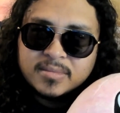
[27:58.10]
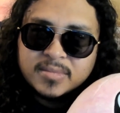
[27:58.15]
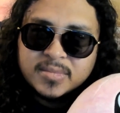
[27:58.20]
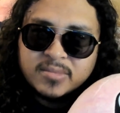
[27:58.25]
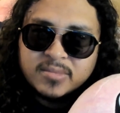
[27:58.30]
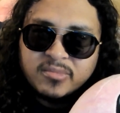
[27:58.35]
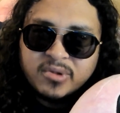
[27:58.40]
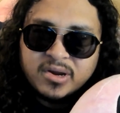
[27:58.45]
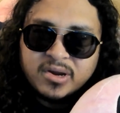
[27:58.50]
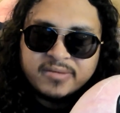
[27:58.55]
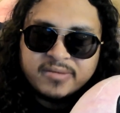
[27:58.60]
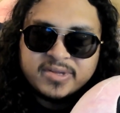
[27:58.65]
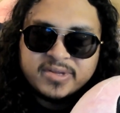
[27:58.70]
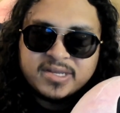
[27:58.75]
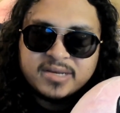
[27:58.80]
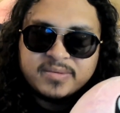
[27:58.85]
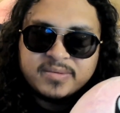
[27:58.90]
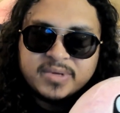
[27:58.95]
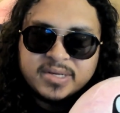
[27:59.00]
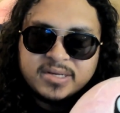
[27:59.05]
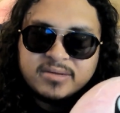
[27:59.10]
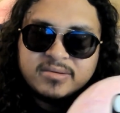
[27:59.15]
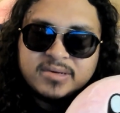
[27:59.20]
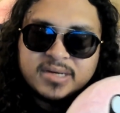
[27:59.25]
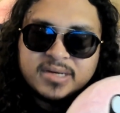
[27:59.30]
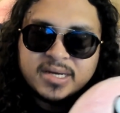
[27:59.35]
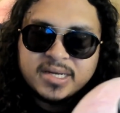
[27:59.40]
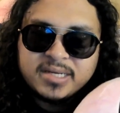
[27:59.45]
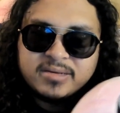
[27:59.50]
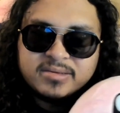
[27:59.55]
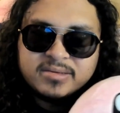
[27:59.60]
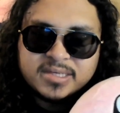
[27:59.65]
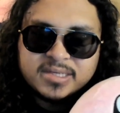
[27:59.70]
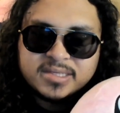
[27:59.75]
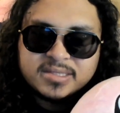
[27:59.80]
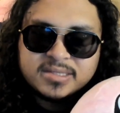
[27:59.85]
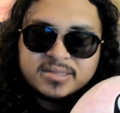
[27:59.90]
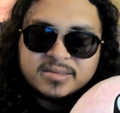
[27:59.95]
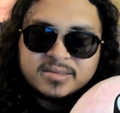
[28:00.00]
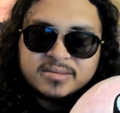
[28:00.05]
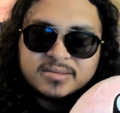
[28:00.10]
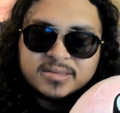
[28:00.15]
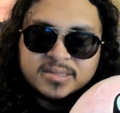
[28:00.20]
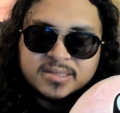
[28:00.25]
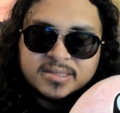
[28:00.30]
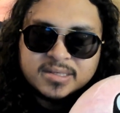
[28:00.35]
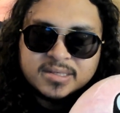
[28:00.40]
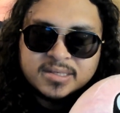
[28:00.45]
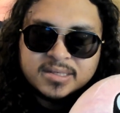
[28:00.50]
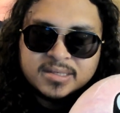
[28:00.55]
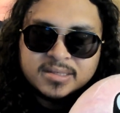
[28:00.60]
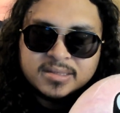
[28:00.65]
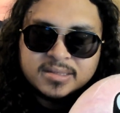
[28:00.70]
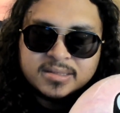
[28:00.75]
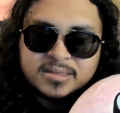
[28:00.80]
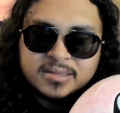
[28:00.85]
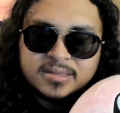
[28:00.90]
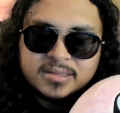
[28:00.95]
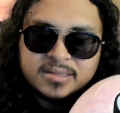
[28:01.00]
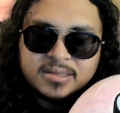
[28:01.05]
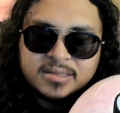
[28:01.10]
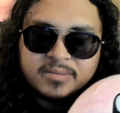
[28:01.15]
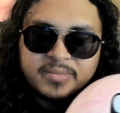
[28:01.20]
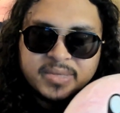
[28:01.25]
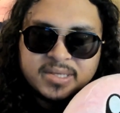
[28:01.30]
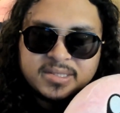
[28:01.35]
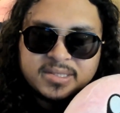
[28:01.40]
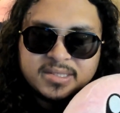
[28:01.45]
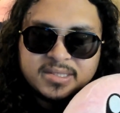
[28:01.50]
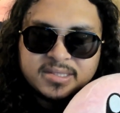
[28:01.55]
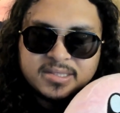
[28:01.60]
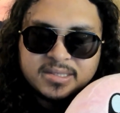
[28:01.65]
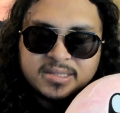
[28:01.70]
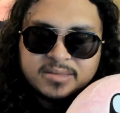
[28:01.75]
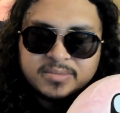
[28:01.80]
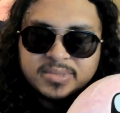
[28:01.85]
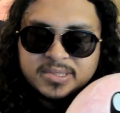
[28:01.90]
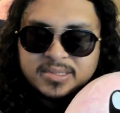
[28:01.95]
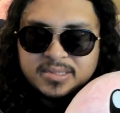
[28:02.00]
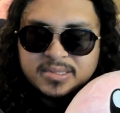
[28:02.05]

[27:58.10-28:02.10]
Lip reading: Where every time you do die, you just dimension jump